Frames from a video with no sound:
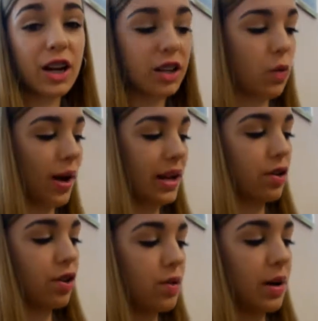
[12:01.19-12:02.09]
here in the
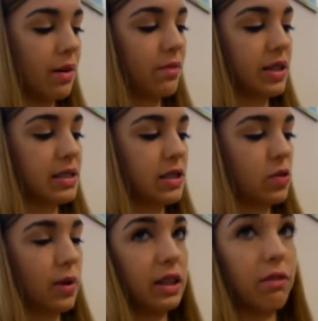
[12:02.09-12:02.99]
waiting room, and I'm fixing
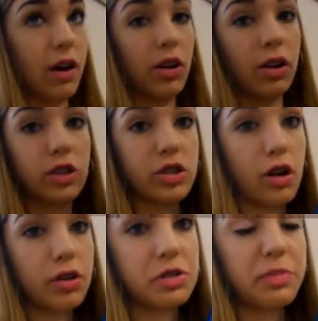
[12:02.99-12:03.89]
to read The Fault in Our
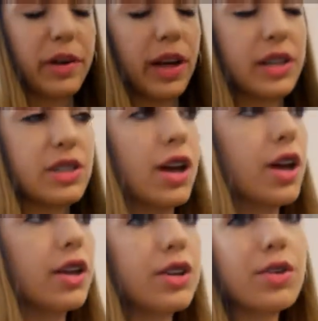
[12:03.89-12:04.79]
Stars, because
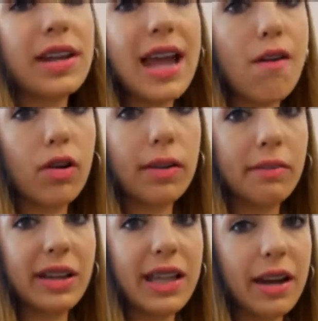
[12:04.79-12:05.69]
you can never
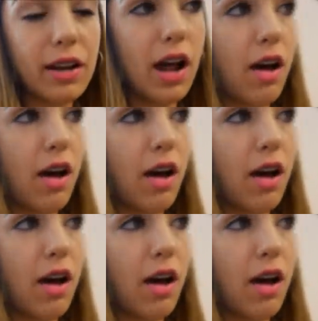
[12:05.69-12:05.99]
read that